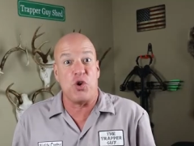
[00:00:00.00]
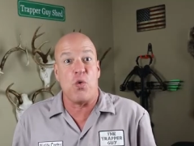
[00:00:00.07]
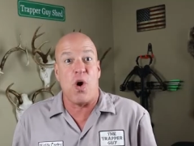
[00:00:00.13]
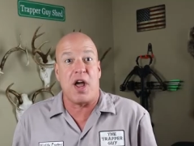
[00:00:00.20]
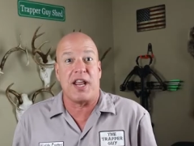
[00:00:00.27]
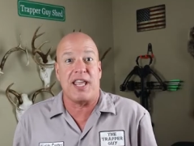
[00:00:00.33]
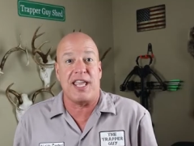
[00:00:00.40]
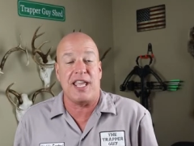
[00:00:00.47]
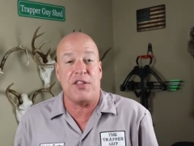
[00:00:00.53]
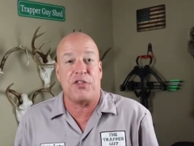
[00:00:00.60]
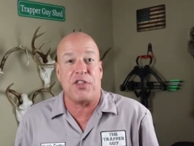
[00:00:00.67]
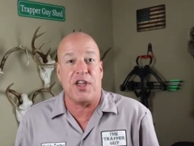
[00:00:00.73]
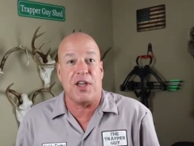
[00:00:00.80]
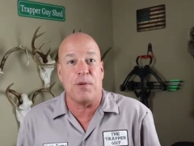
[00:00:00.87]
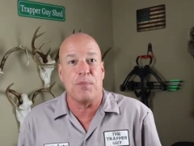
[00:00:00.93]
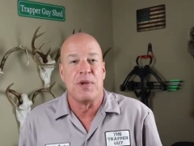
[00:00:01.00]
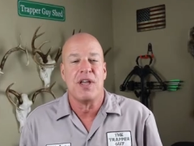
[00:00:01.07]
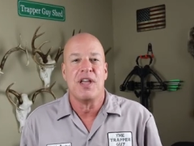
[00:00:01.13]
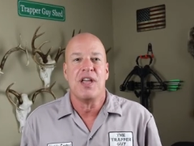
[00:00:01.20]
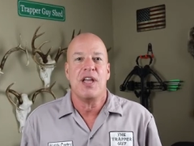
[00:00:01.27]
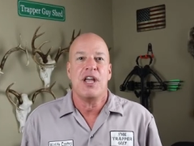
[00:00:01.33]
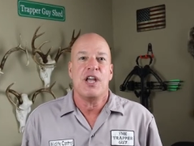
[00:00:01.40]
you wanna eat them.
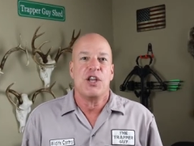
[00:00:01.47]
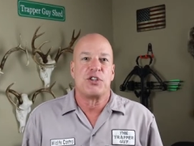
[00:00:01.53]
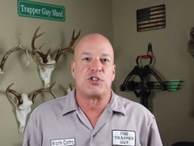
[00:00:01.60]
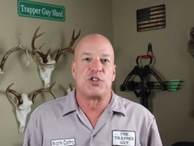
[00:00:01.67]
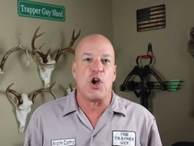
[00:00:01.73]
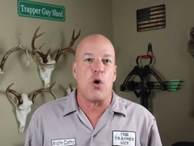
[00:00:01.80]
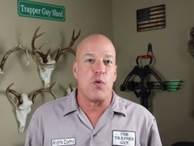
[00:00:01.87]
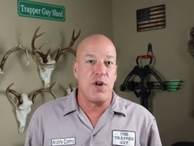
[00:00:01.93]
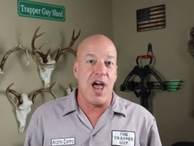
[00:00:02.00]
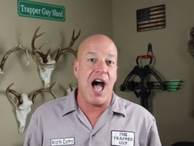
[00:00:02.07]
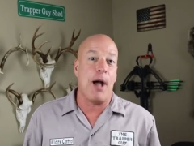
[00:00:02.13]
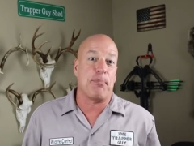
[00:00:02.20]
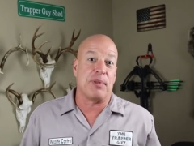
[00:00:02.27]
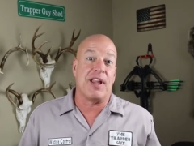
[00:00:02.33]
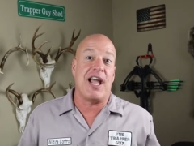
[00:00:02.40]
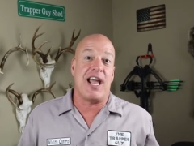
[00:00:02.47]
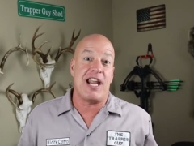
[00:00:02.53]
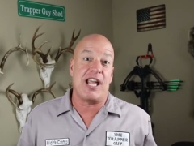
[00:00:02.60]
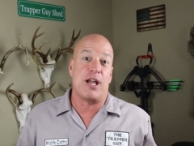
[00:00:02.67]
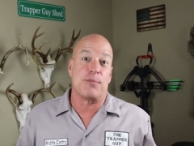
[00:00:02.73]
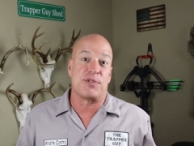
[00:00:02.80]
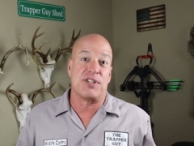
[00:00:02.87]
So not
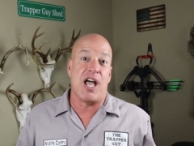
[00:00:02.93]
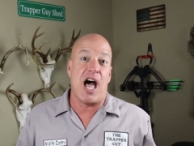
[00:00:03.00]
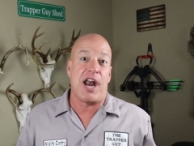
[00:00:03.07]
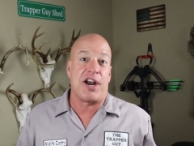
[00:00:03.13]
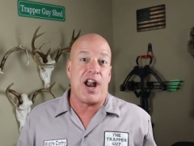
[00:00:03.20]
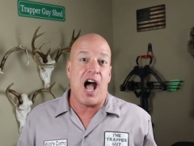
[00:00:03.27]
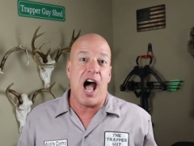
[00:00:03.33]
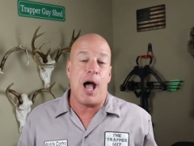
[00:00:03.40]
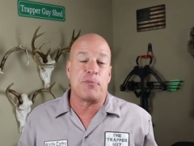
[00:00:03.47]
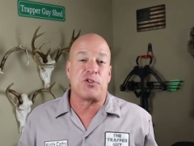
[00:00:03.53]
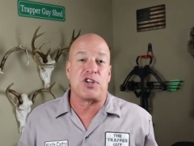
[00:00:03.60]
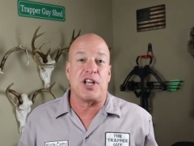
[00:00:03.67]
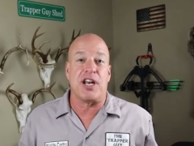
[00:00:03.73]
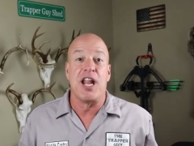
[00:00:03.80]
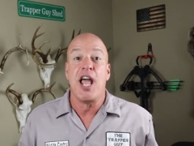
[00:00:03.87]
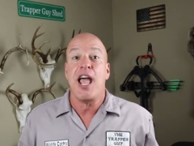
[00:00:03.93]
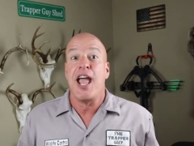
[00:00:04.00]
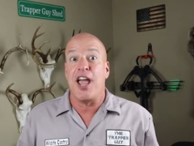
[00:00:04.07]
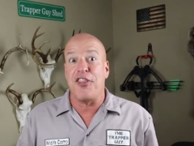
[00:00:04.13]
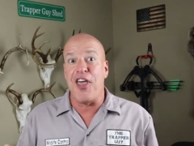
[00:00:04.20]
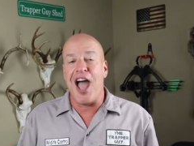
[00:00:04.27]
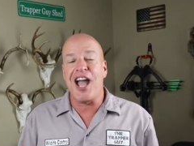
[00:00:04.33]
planting them is not an option.
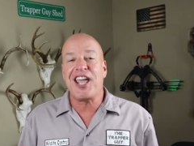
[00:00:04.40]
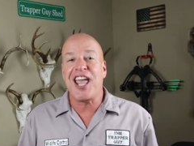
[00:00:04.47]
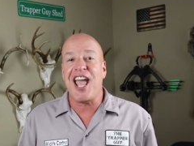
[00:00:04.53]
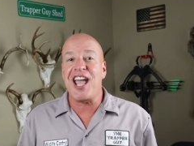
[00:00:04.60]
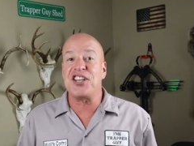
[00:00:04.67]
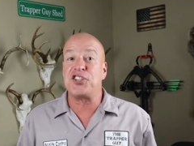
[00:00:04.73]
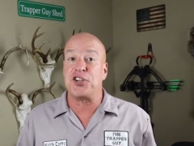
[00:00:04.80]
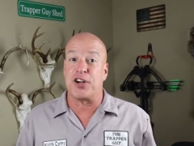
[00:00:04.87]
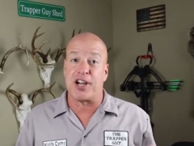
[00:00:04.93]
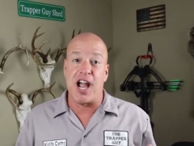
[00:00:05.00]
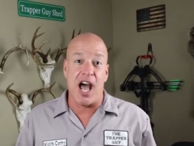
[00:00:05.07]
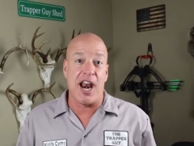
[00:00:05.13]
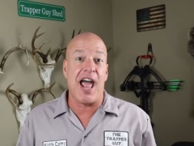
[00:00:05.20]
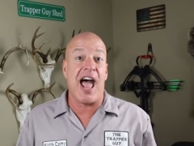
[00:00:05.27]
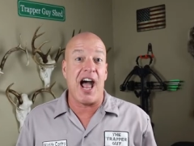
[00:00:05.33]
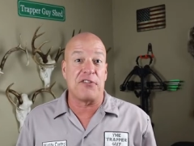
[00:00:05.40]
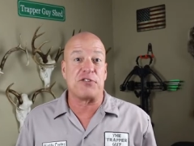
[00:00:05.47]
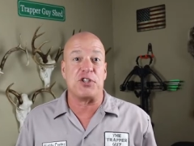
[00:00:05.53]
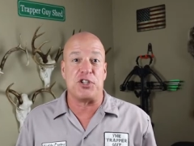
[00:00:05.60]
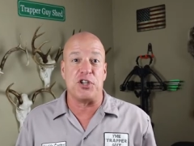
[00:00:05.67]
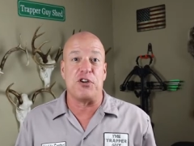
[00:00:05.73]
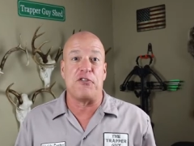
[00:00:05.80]
In that case, you're gonna have
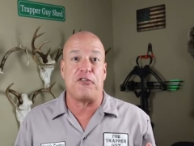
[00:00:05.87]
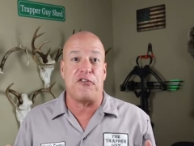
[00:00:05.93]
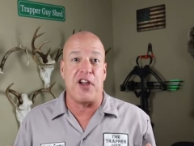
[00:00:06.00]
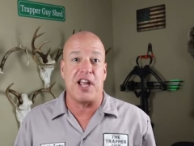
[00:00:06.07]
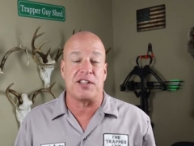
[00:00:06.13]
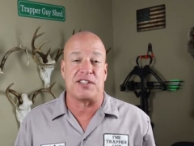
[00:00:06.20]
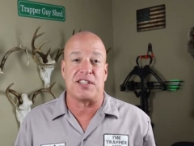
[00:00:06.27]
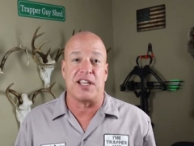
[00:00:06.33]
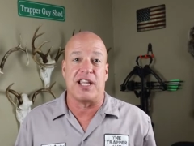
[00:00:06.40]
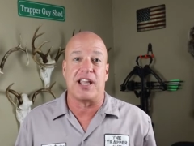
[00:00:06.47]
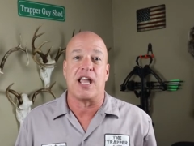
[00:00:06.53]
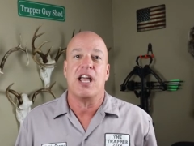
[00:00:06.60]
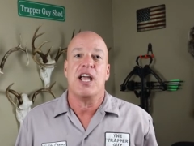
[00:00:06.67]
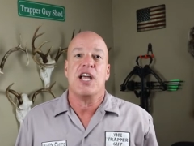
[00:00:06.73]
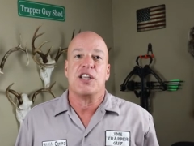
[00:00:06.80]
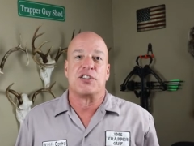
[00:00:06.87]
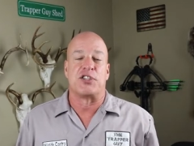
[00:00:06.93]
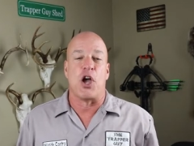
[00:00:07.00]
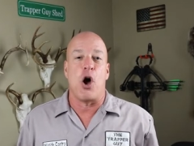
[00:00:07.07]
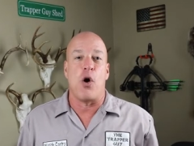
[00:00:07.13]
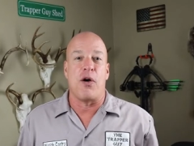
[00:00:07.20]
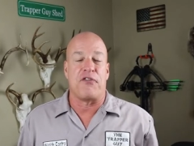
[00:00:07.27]
to do fencing.
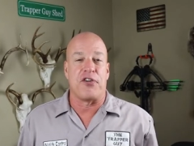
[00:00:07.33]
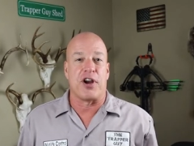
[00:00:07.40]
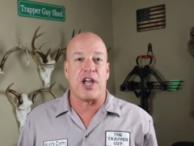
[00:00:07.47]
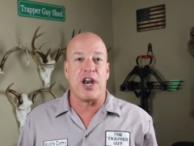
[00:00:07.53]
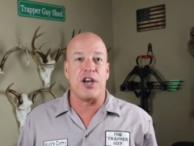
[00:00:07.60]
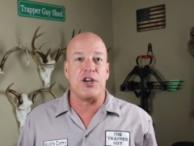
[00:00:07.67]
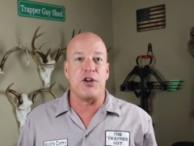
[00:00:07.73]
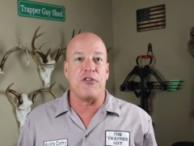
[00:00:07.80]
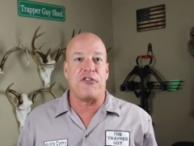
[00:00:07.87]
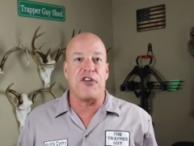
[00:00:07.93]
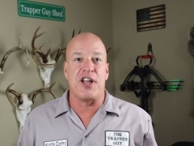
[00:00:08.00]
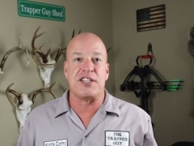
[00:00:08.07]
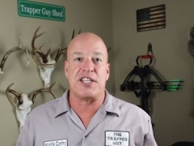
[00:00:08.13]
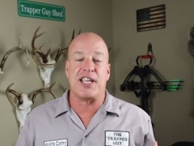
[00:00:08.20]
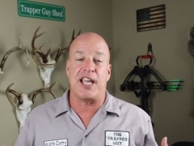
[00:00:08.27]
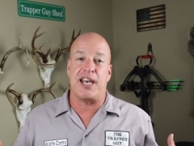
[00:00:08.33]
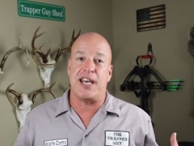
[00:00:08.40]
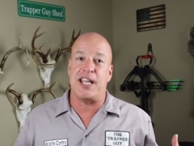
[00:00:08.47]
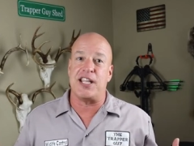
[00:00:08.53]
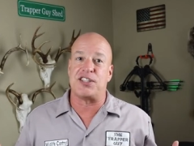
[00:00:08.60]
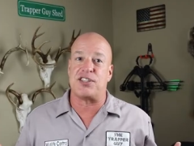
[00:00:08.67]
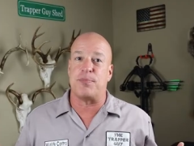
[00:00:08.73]
So if you're gonna do fencing, it
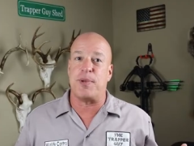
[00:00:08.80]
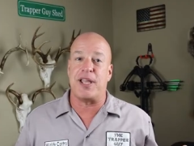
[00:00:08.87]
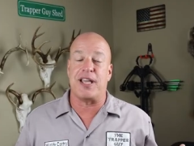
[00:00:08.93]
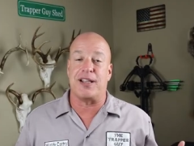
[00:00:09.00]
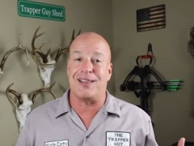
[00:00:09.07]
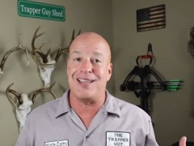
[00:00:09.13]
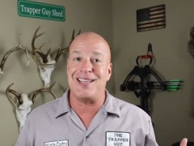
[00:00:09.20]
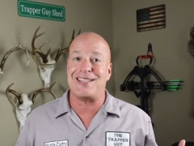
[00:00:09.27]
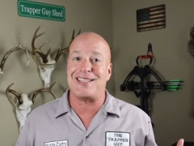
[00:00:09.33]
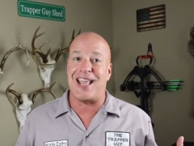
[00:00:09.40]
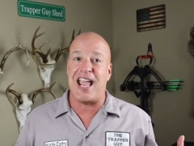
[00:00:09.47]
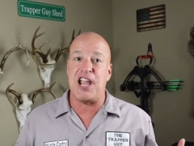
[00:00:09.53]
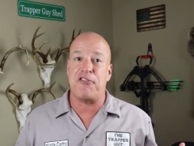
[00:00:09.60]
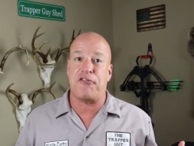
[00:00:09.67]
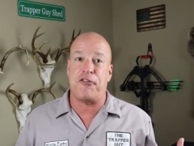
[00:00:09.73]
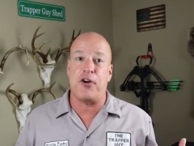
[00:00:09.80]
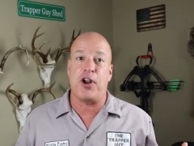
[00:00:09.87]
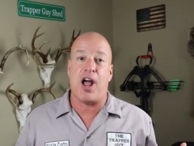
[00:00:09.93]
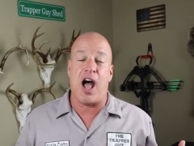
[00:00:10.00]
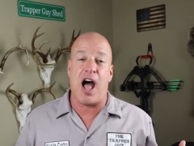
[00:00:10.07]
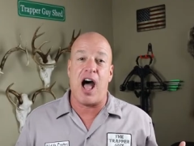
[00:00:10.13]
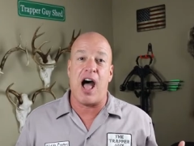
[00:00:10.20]
needs to be at least eight foot
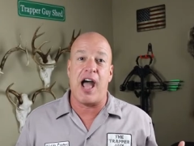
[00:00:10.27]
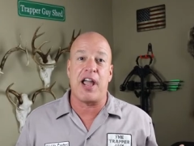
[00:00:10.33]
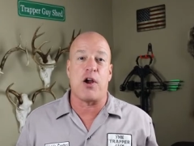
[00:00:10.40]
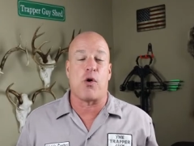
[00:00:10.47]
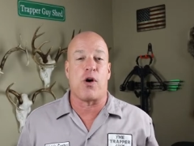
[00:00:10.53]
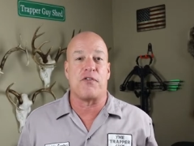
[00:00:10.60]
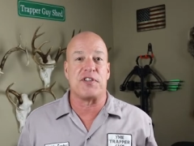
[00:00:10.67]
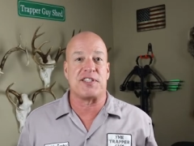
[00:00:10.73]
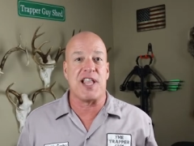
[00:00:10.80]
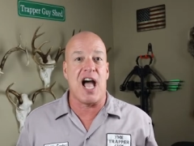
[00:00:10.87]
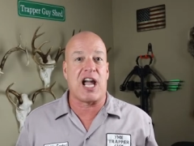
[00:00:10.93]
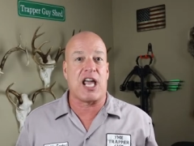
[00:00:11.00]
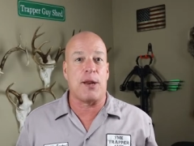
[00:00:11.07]
high, or if it's not